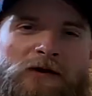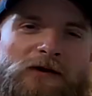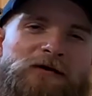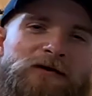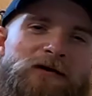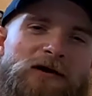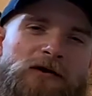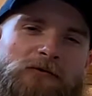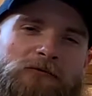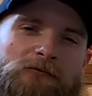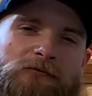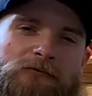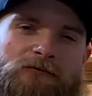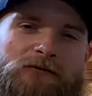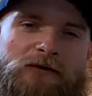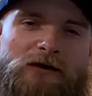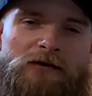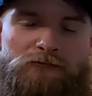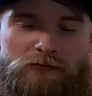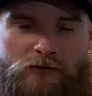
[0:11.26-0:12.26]
Hello,
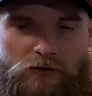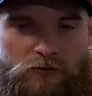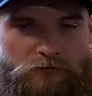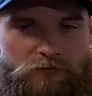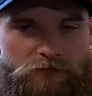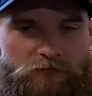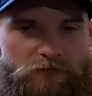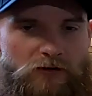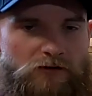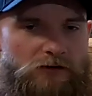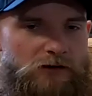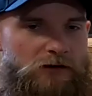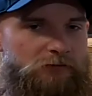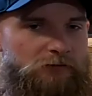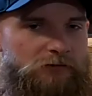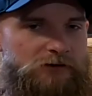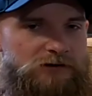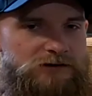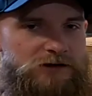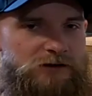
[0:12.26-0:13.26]
and welcome to Frontline
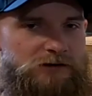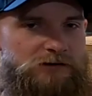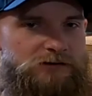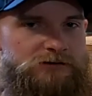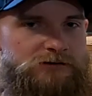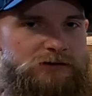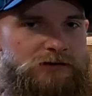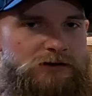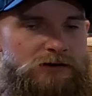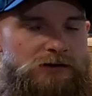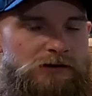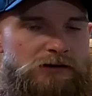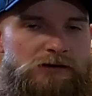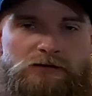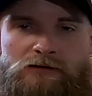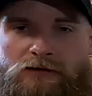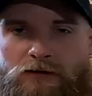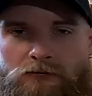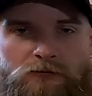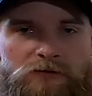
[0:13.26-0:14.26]
Rejects.
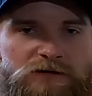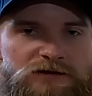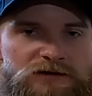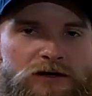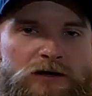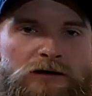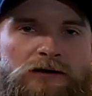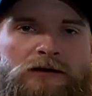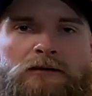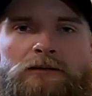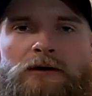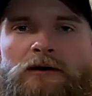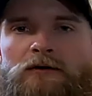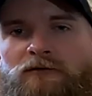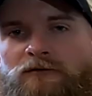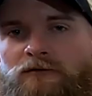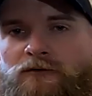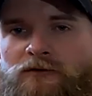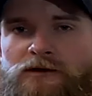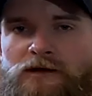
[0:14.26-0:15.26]
Today we'll be talking about
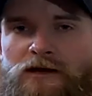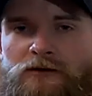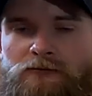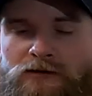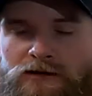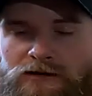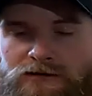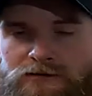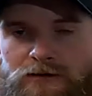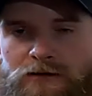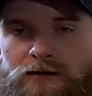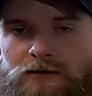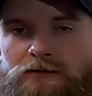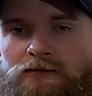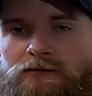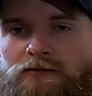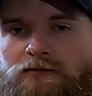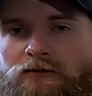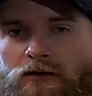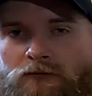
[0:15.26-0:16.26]
38 Wasteland,
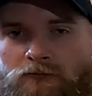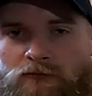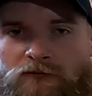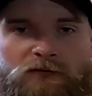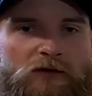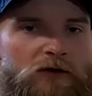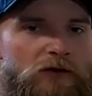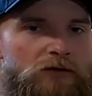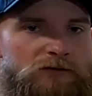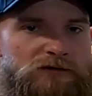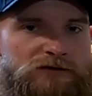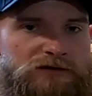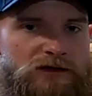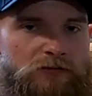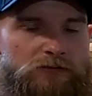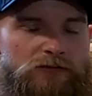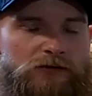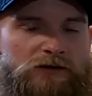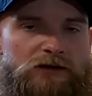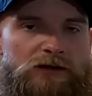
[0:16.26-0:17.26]
and we'll follow this
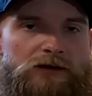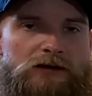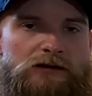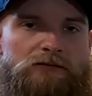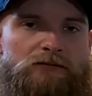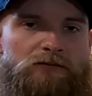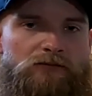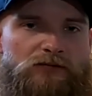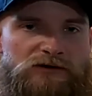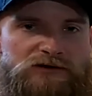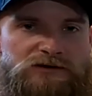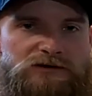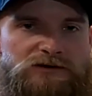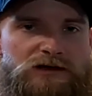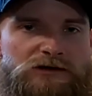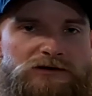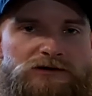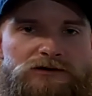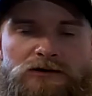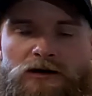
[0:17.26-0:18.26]
up with a
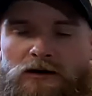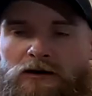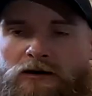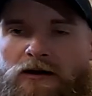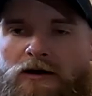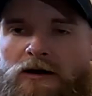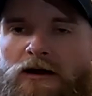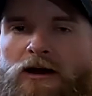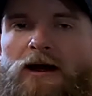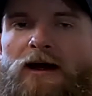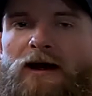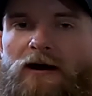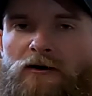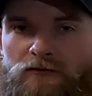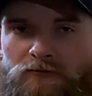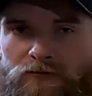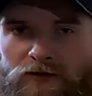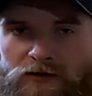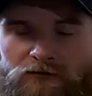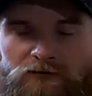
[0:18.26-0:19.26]
presentation on how
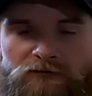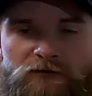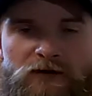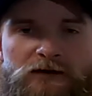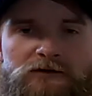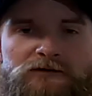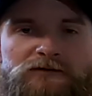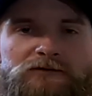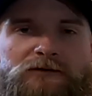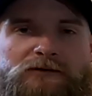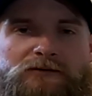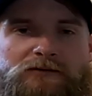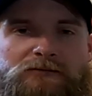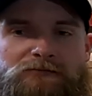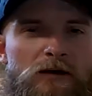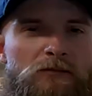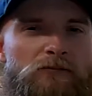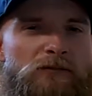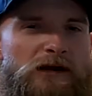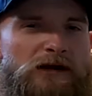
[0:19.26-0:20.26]
to manufacture it.
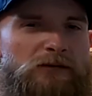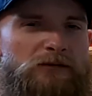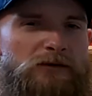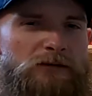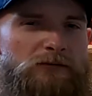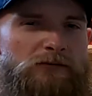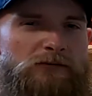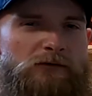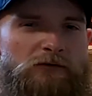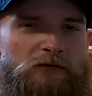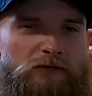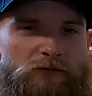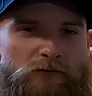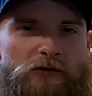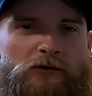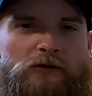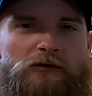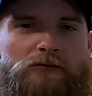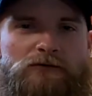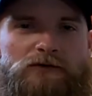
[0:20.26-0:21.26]
Many people are
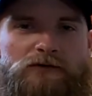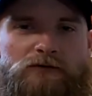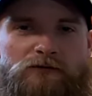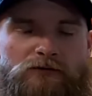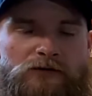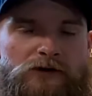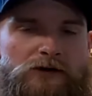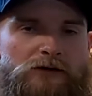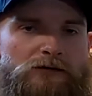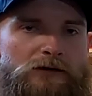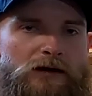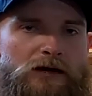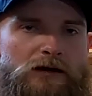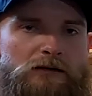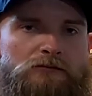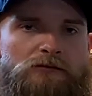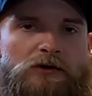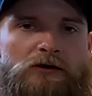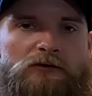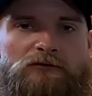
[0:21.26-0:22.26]
familiar with the video
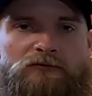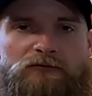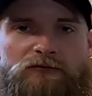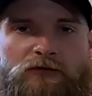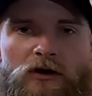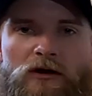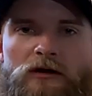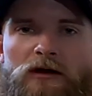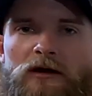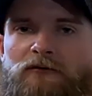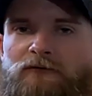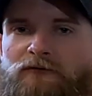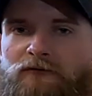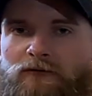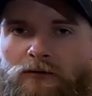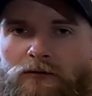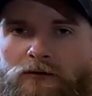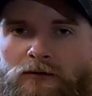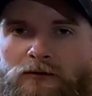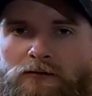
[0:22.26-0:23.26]
game Fallout
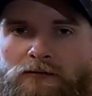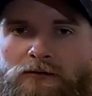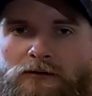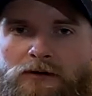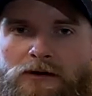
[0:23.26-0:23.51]
4,